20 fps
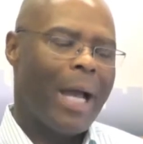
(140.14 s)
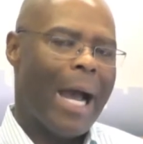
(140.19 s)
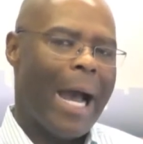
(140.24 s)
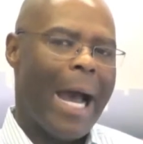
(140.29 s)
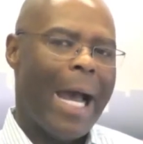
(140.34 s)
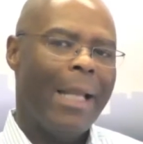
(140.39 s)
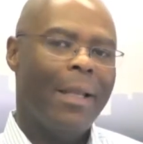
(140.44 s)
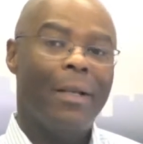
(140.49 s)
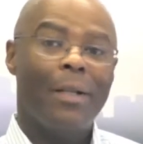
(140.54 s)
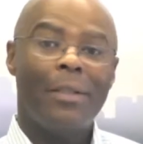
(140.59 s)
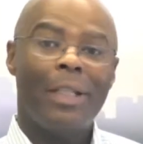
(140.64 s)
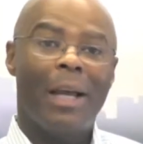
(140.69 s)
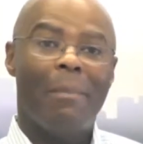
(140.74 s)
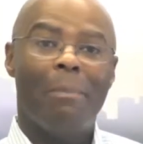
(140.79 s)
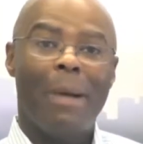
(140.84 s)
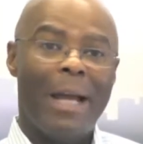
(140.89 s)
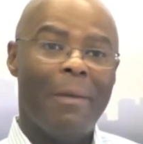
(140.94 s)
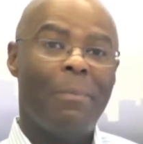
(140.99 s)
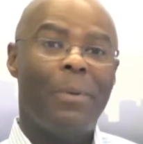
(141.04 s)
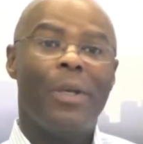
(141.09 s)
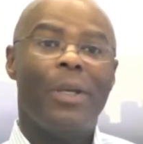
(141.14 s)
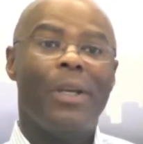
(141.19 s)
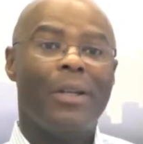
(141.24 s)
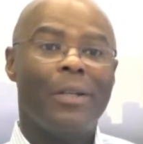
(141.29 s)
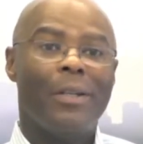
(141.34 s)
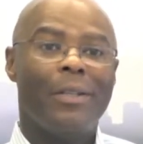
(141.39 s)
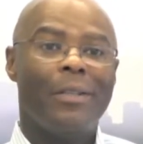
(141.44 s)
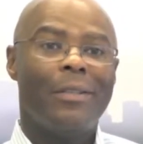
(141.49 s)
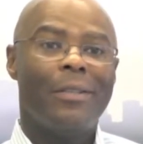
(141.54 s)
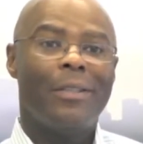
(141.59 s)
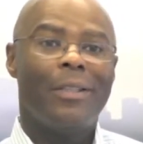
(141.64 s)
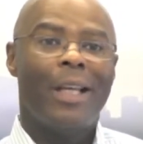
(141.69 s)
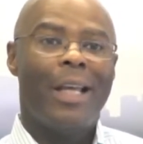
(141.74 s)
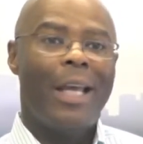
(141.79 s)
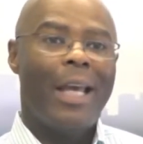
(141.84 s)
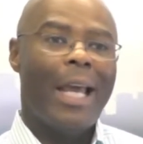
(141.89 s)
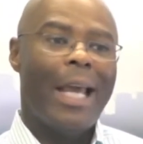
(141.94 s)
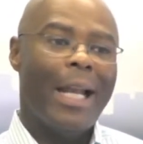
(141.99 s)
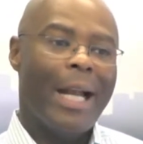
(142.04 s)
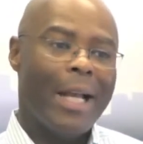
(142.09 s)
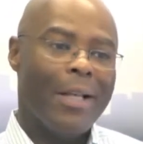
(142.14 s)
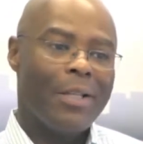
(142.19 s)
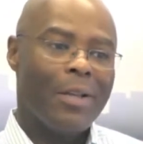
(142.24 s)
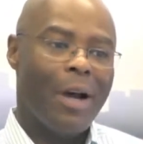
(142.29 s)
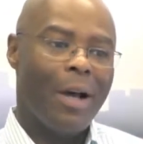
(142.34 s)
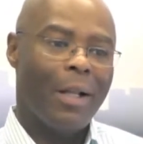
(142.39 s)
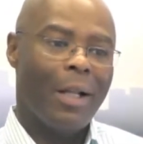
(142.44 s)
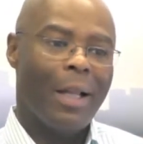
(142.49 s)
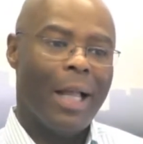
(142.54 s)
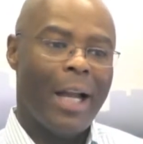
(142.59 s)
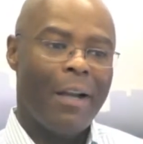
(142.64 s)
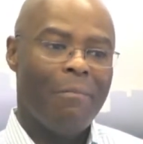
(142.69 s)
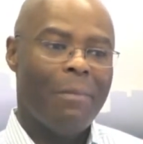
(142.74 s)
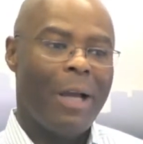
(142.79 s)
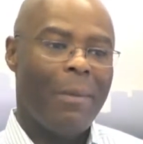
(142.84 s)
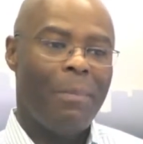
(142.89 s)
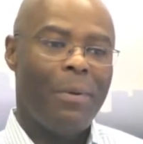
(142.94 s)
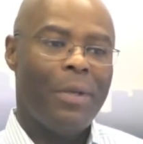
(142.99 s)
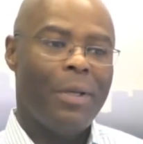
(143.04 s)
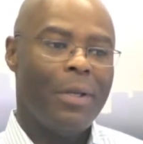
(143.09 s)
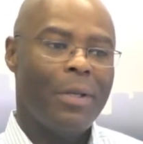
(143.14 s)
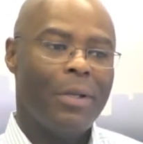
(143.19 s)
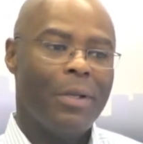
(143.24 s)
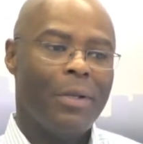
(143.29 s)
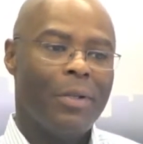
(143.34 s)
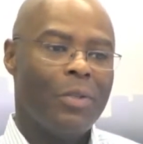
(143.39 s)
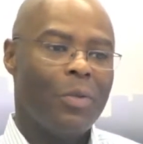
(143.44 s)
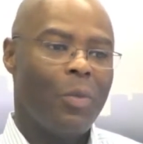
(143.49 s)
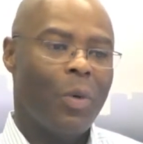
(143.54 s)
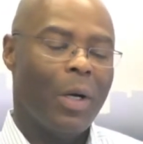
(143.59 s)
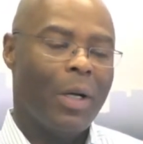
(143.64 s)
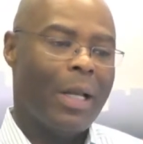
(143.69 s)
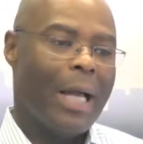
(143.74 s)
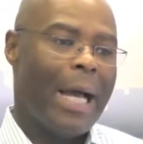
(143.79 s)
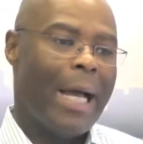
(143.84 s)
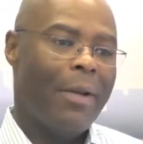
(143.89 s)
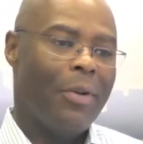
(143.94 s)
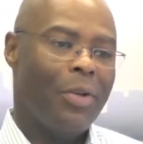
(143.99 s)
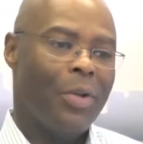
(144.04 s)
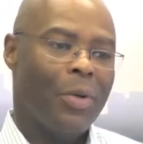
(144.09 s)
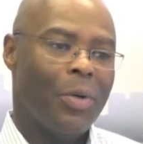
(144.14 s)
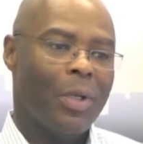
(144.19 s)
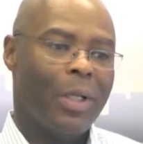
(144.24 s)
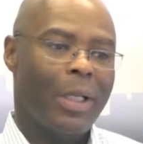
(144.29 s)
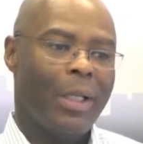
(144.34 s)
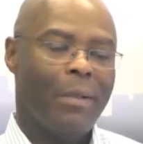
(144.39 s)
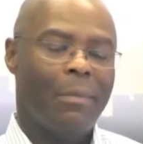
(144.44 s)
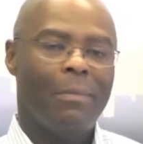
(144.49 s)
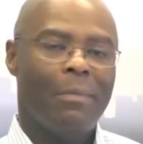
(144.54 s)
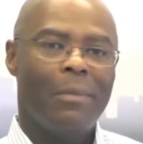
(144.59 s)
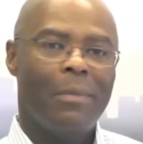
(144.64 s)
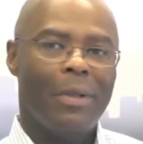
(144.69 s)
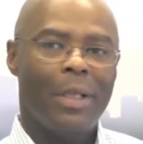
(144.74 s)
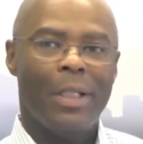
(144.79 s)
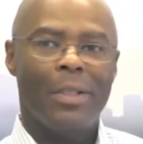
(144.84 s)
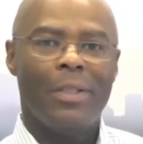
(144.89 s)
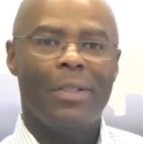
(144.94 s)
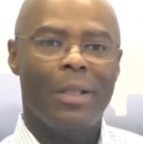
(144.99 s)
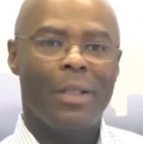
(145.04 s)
I looked at my peers and I saw that a lot of my peers were not doing this,